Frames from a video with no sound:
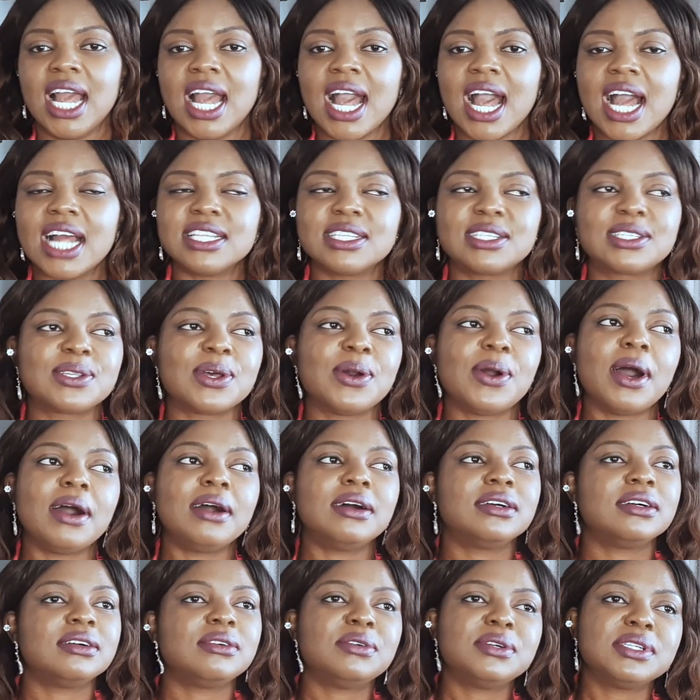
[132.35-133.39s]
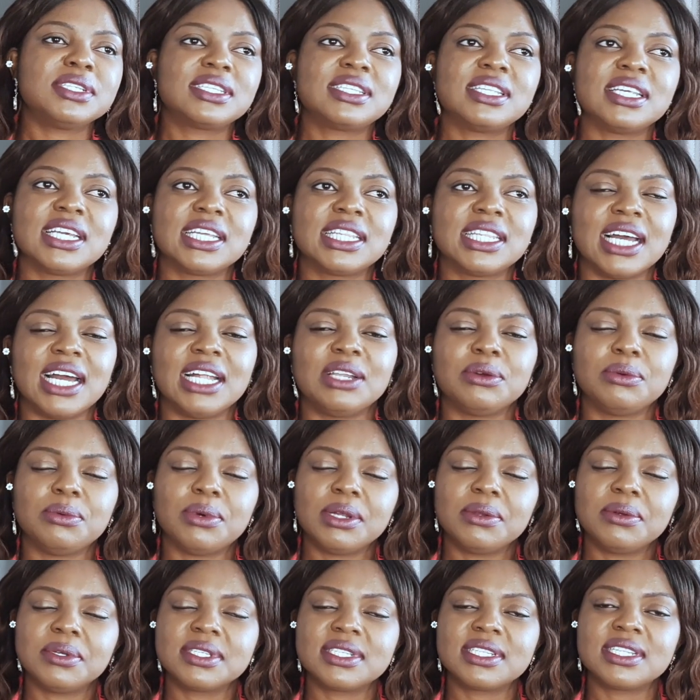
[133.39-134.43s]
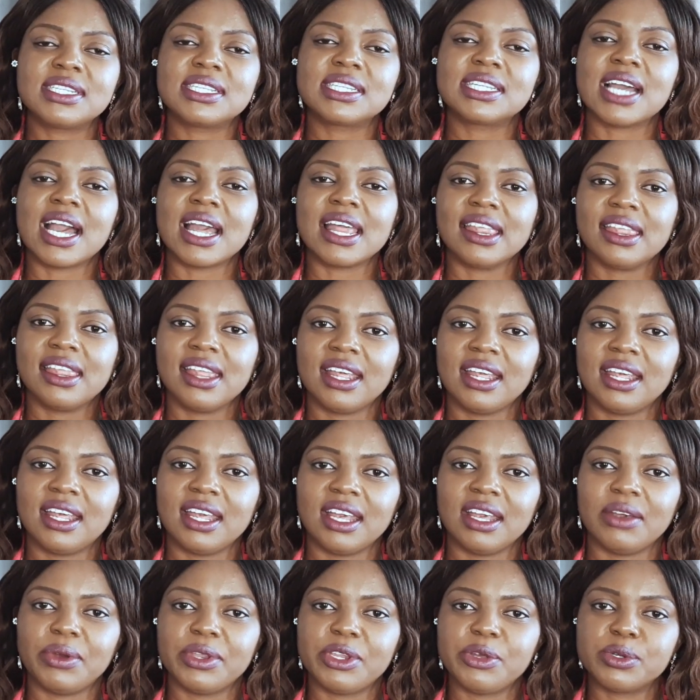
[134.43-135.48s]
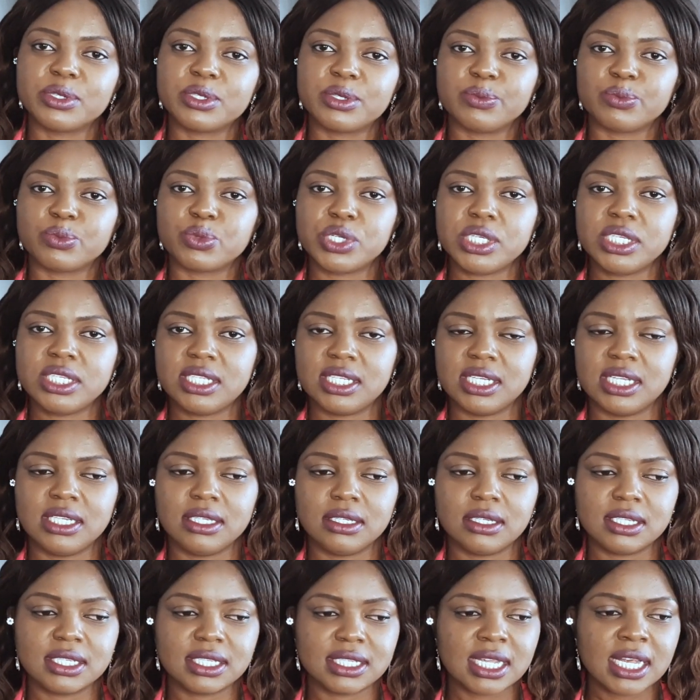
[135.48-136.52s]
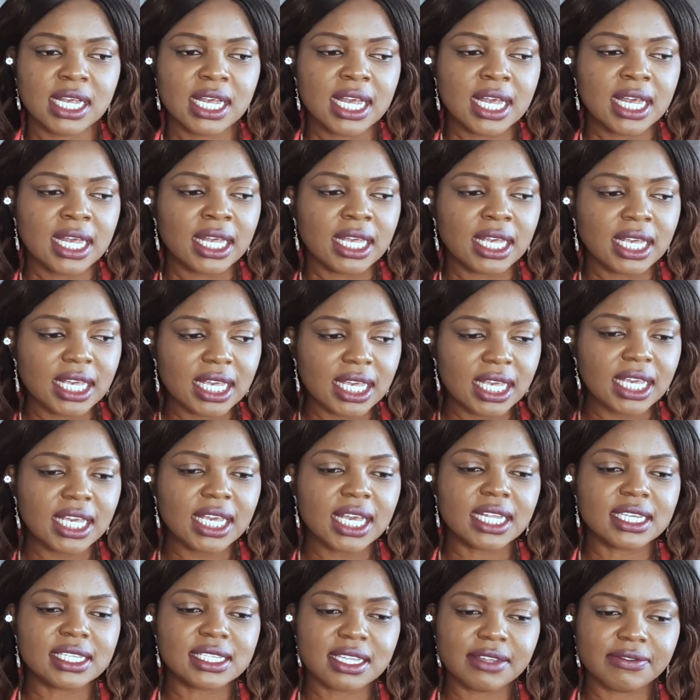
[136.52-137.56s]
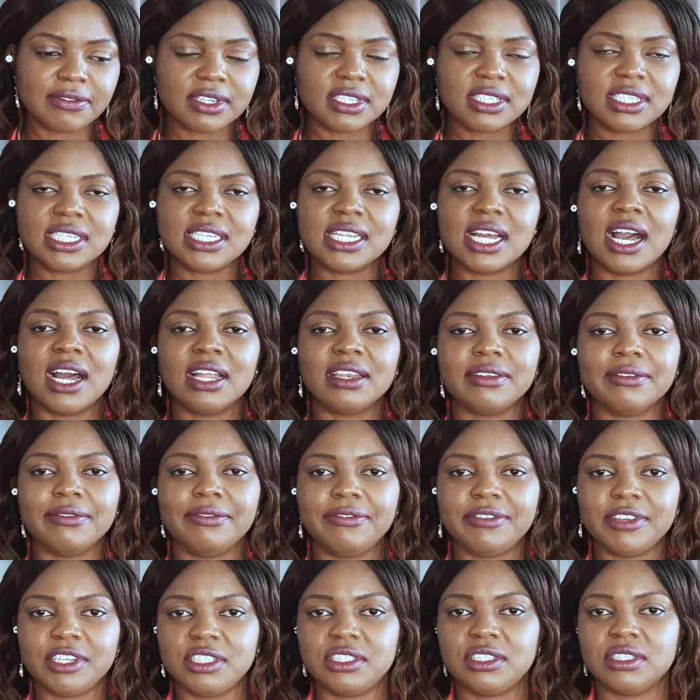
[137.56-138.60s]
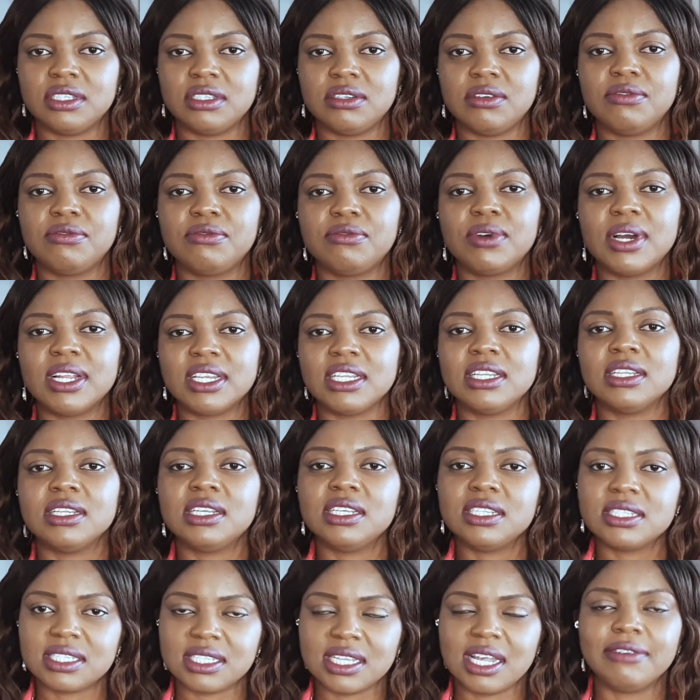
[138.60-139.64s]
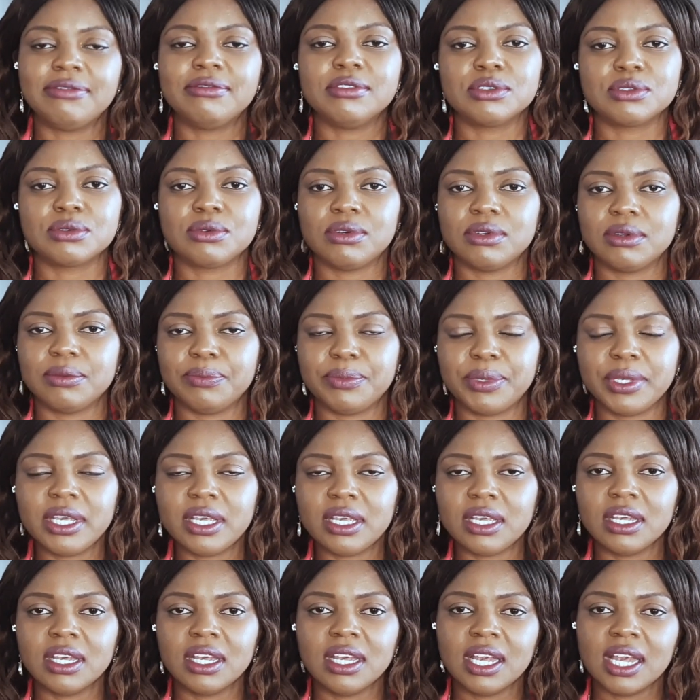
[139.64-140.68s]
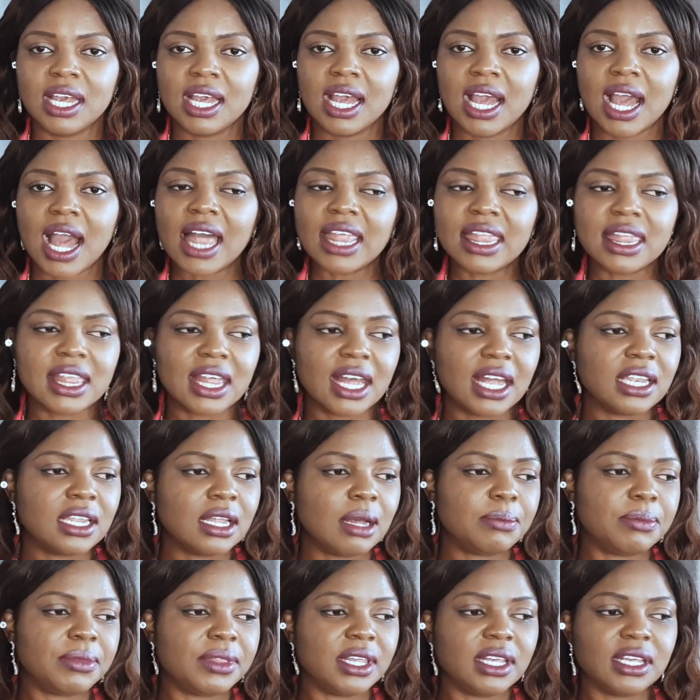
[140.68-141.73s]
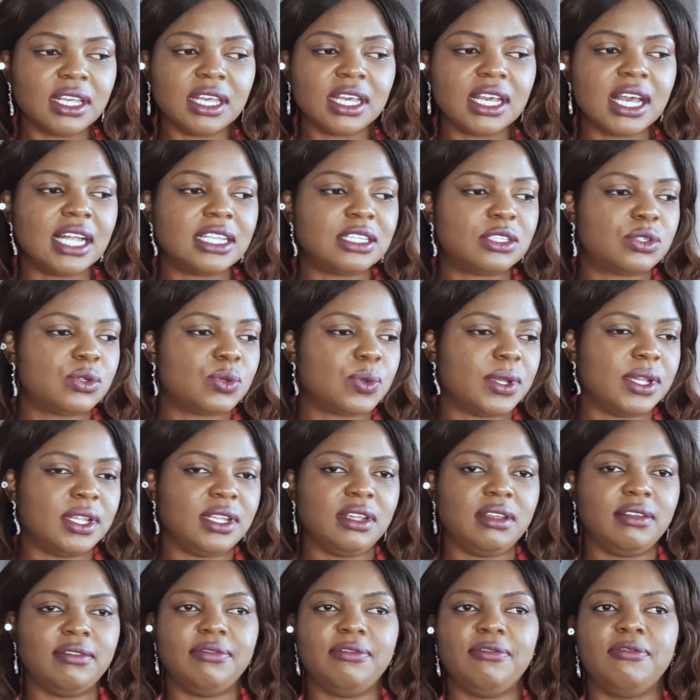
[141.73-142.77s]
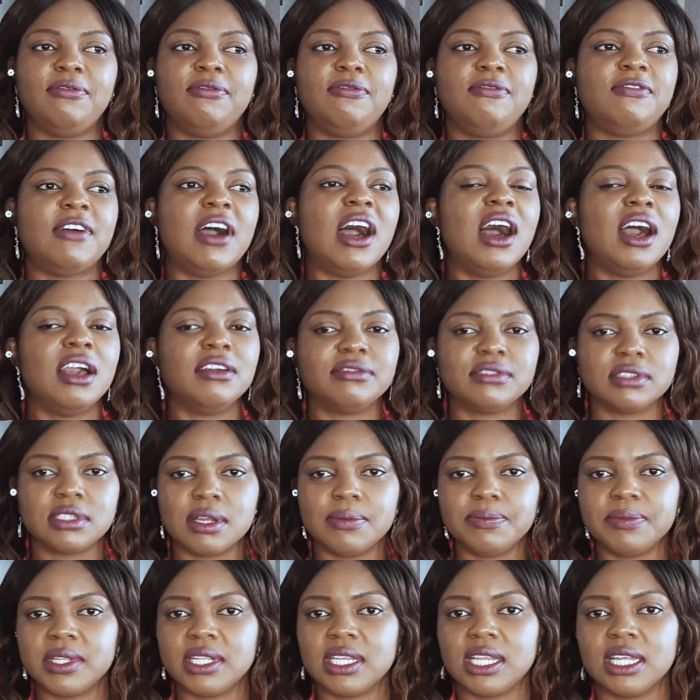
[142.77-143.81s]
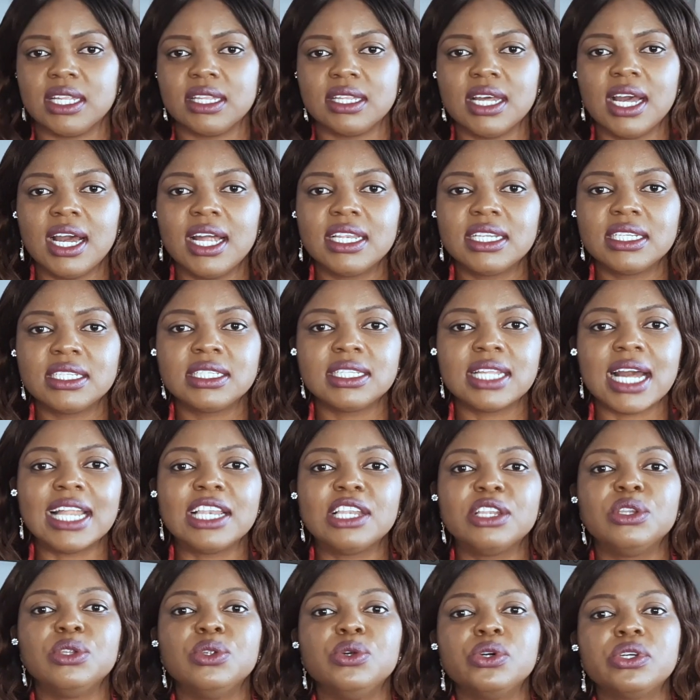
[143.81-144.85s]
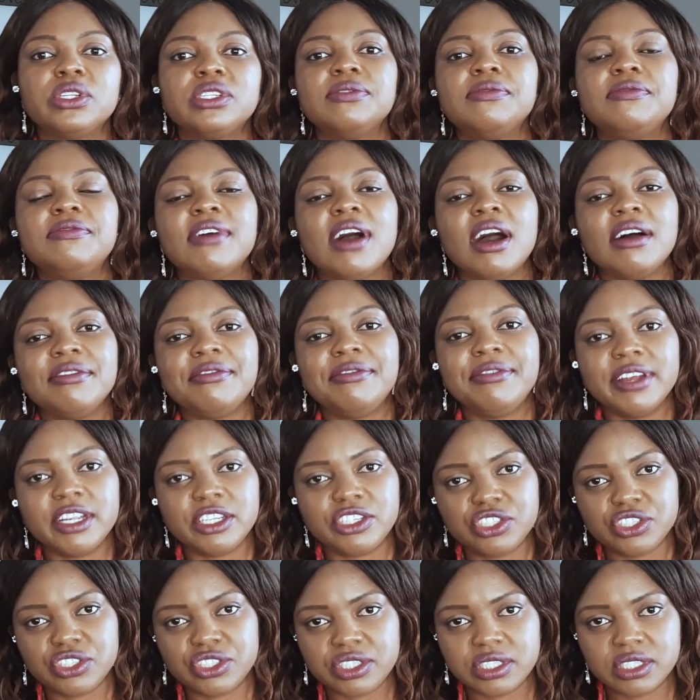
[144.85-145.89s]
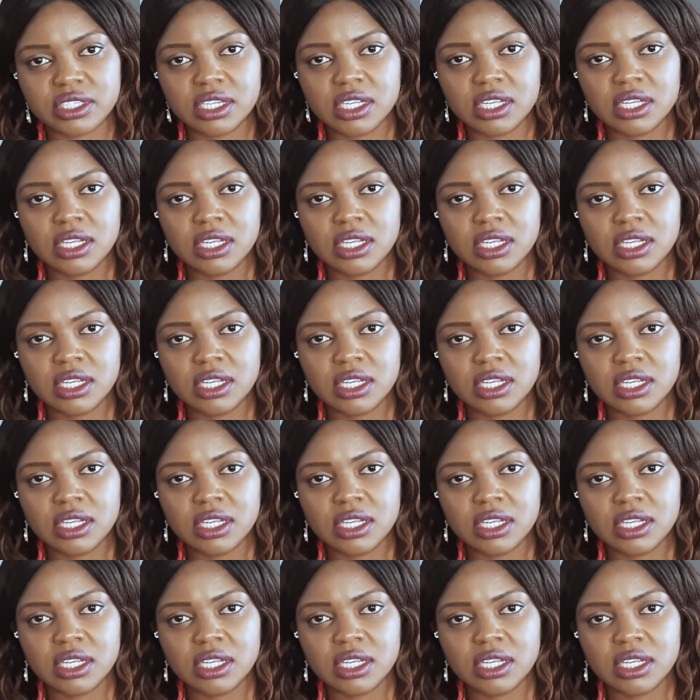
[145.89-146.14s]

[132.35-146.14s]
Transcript: And so I always think that, what was this guy thinking when he was in prison? Because he at 17 had a vision of what his life was going to be. And then I'm thinking at 25 or something like that, that looked far-fetched